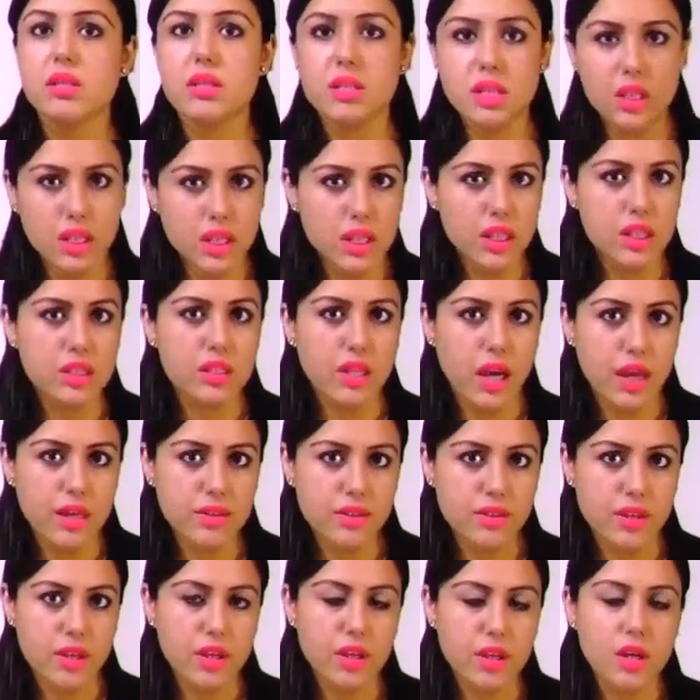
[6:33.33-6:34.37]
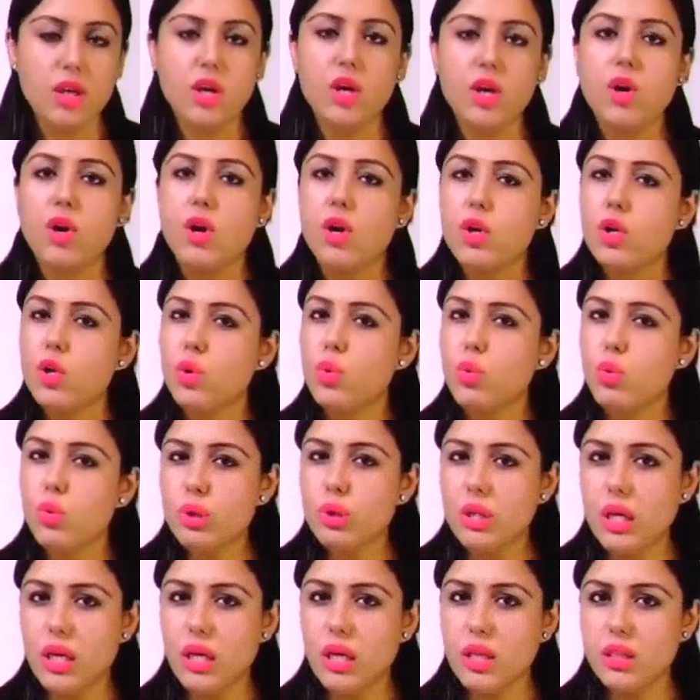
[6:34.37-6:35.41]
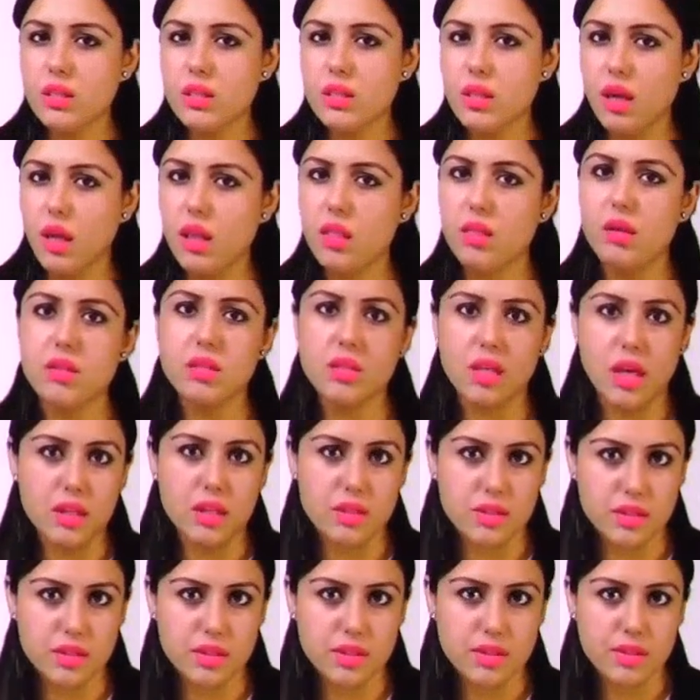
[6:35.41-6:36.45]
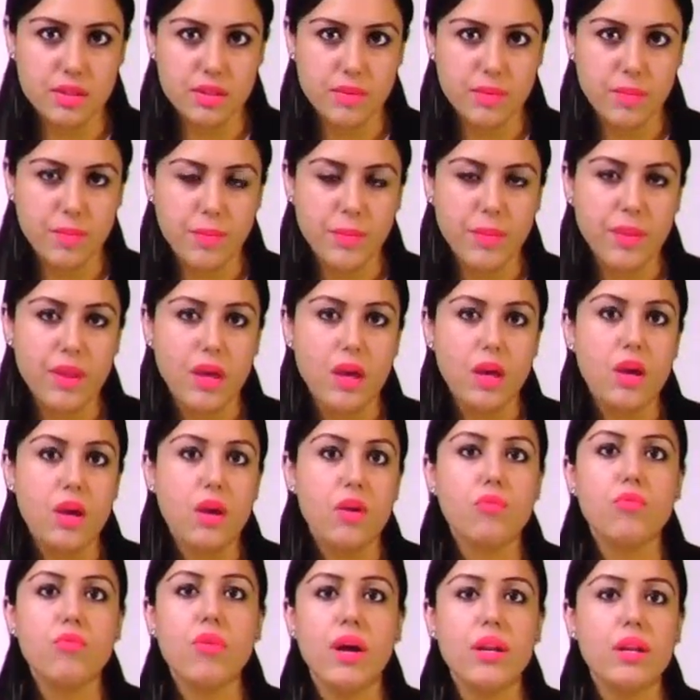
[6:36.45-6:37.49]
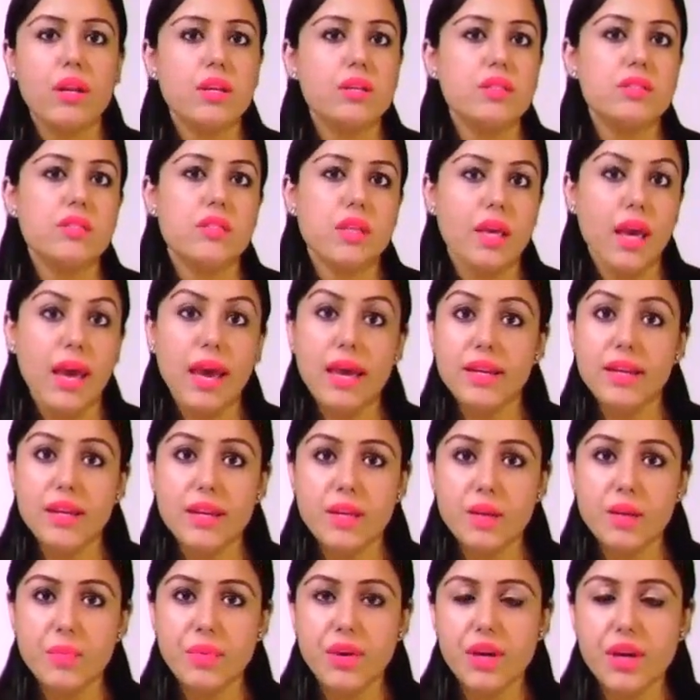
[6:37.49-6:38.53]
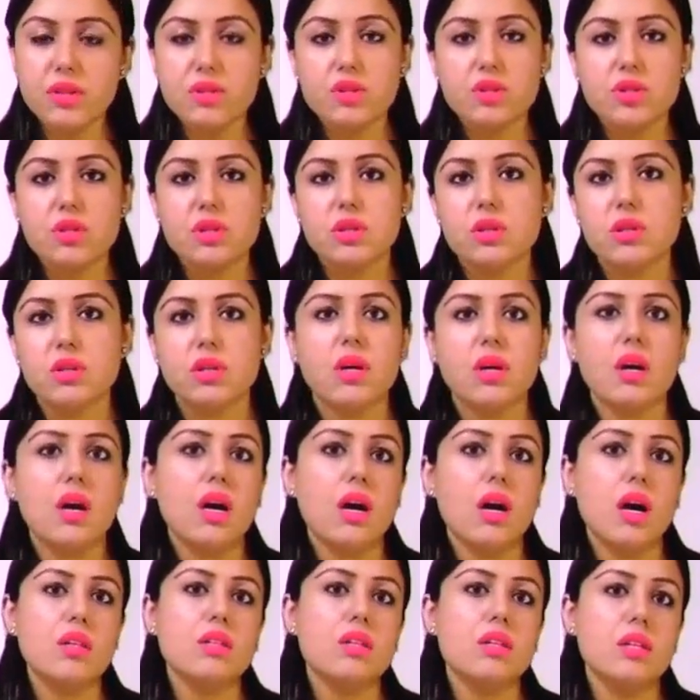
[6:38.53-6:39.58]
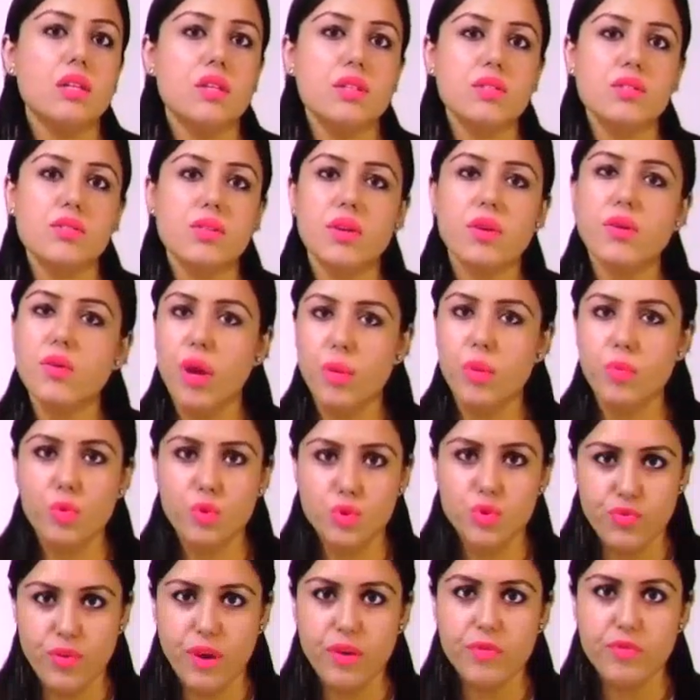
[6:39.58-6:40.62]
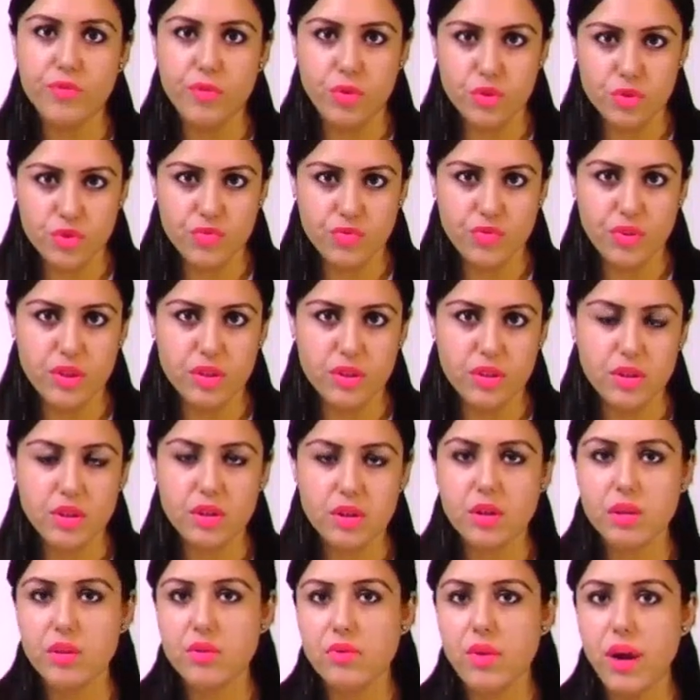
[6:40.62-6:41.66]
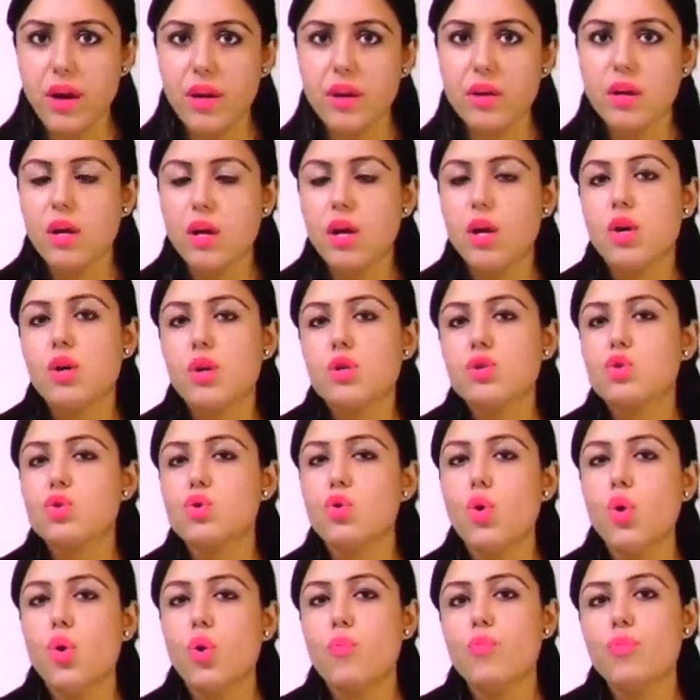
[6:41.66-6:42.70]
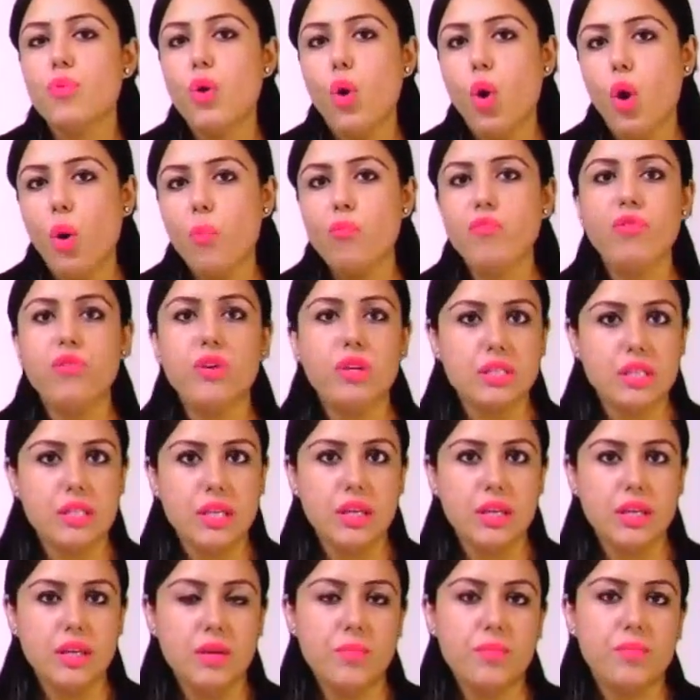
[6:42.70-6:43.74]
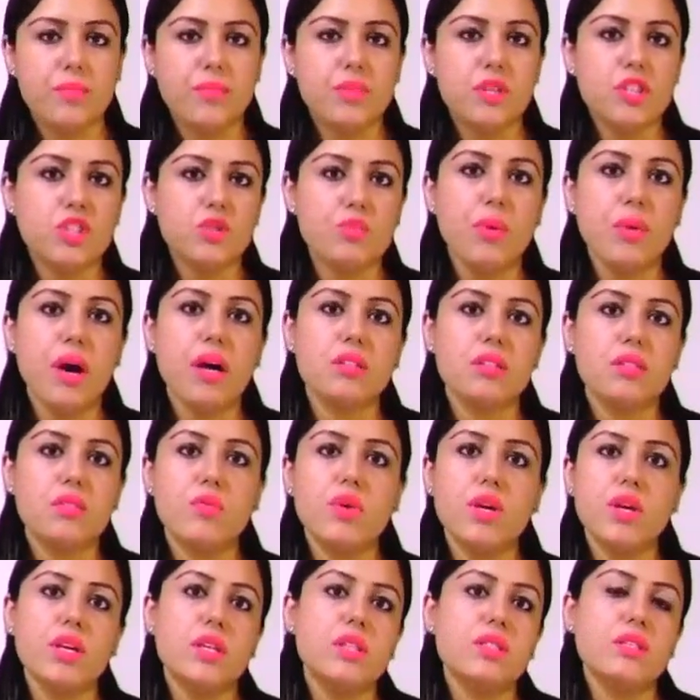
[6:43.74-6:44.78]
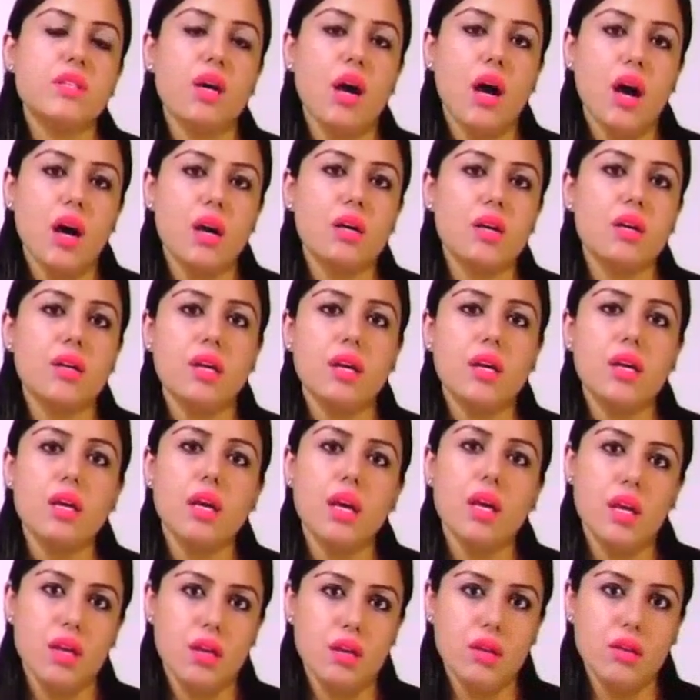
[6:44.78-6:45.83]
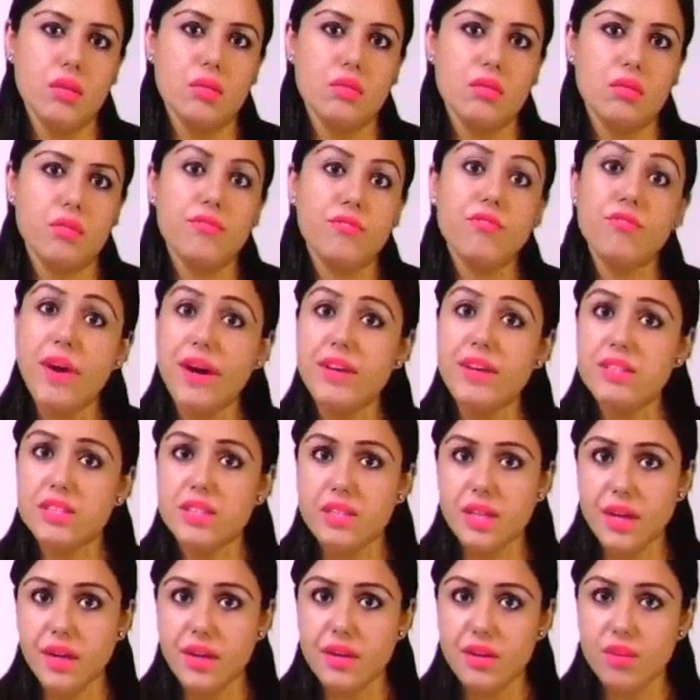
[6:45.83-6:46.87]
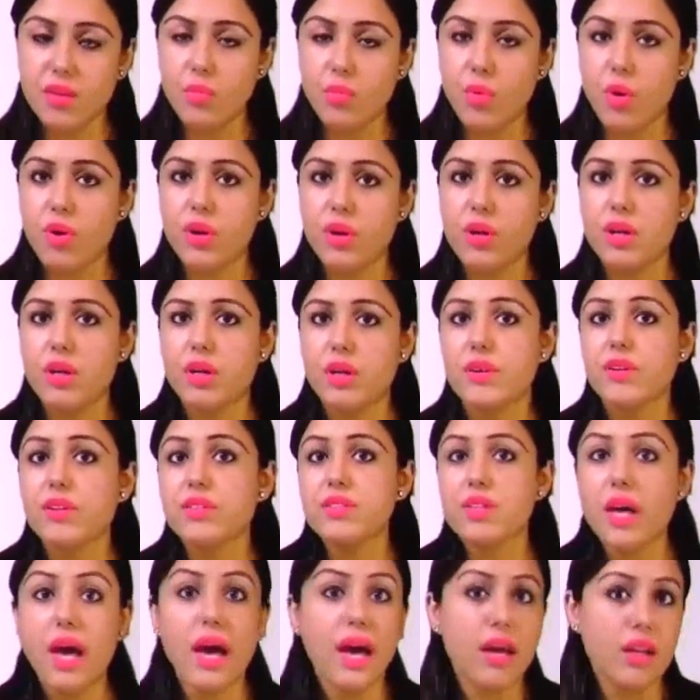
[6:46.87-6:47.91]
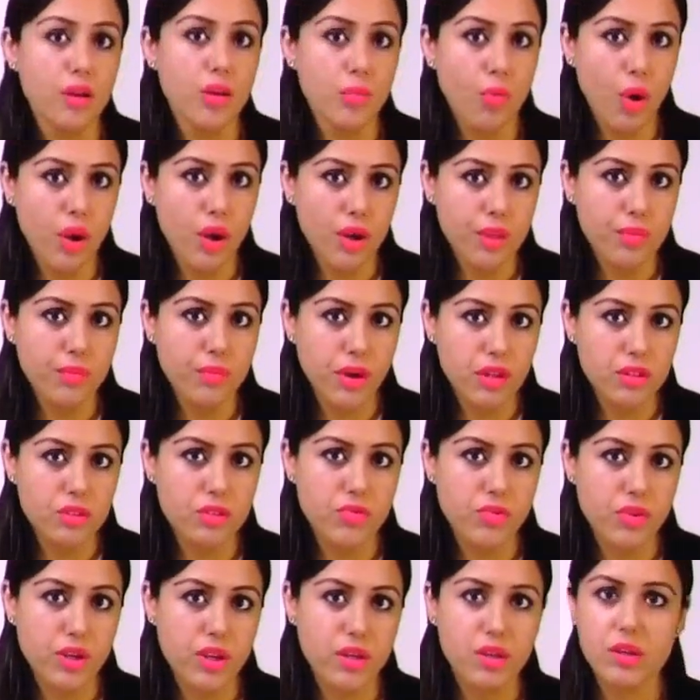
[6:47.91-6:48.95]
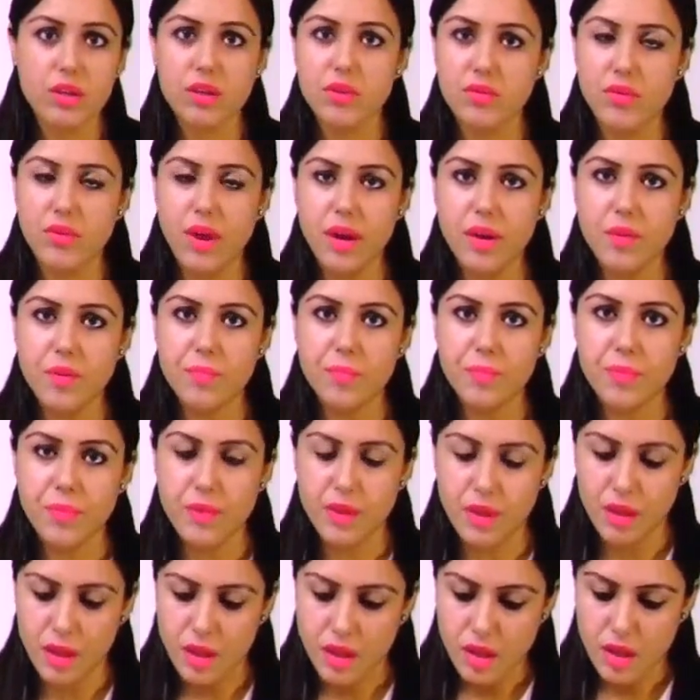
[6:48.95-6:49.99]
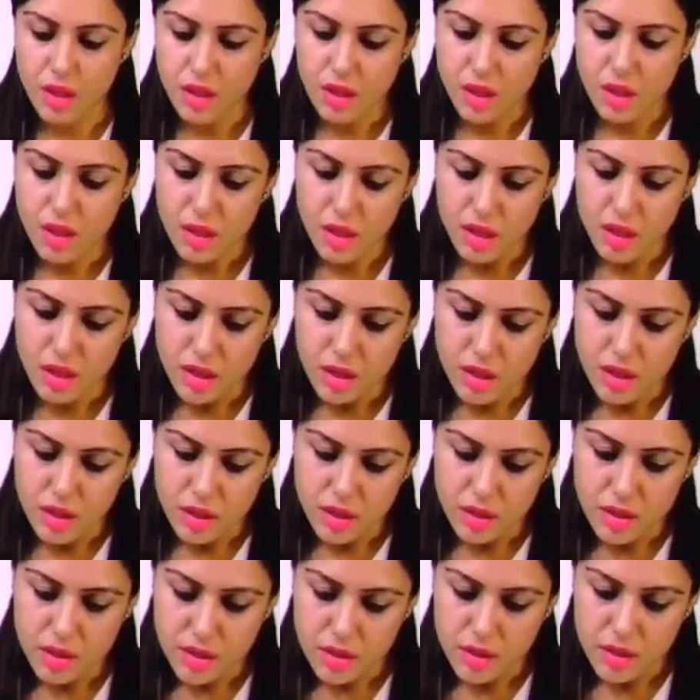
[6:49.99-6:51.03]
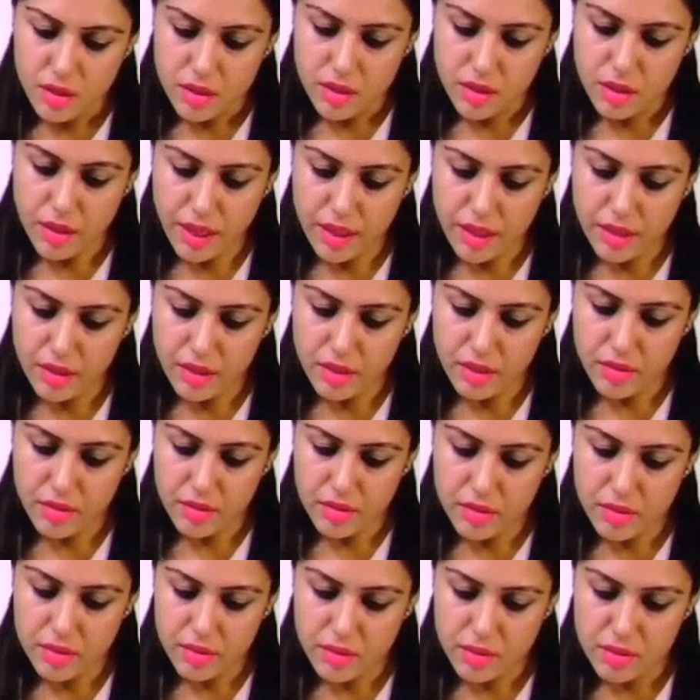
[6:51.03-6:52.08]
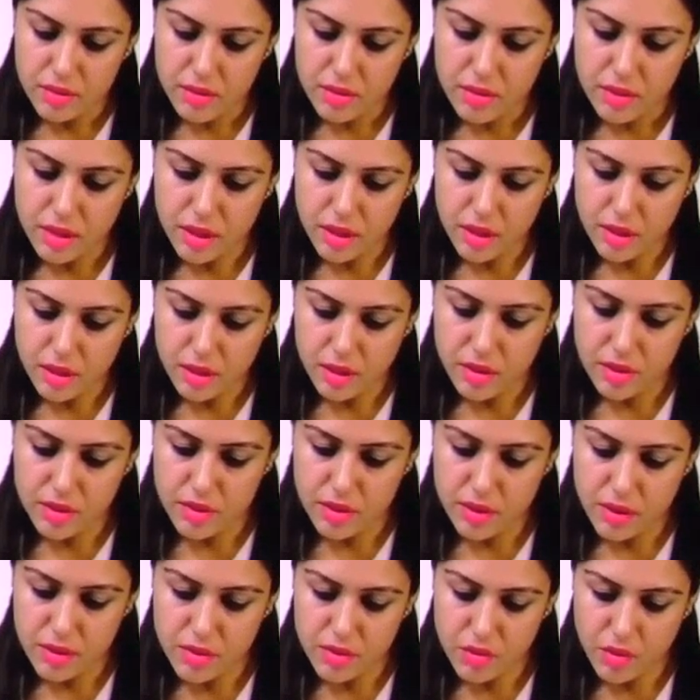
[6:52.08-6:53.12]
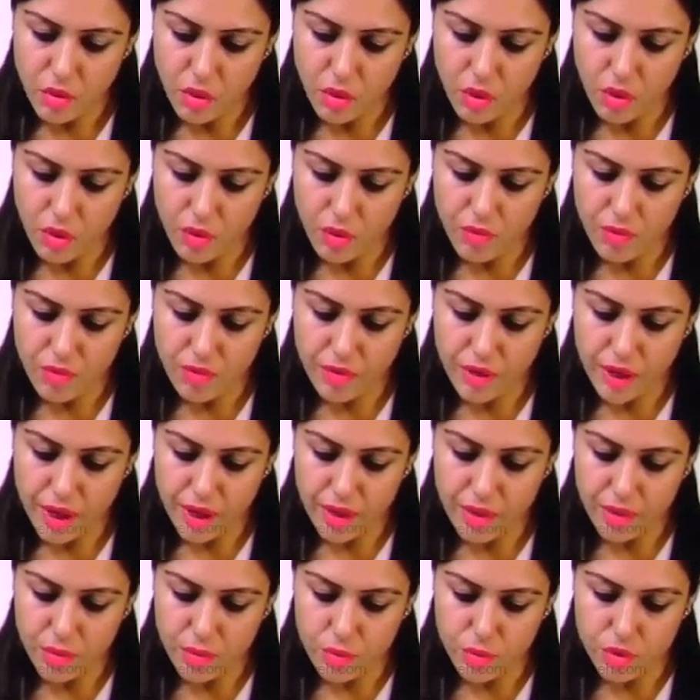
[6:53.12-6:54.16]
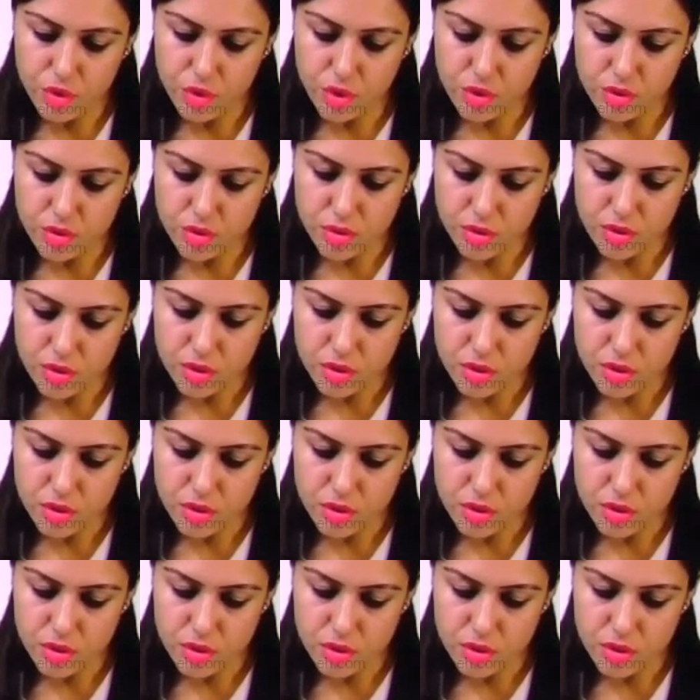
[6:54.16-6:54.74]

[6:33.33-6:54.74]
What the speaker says: synthesizing two things in the cells. One is NADPH, other is ribose 5-phosphate, right? So obviously this pathway is occurring in fed state in the body. It is anabolic pathway, right? Then synthesis of glycogen,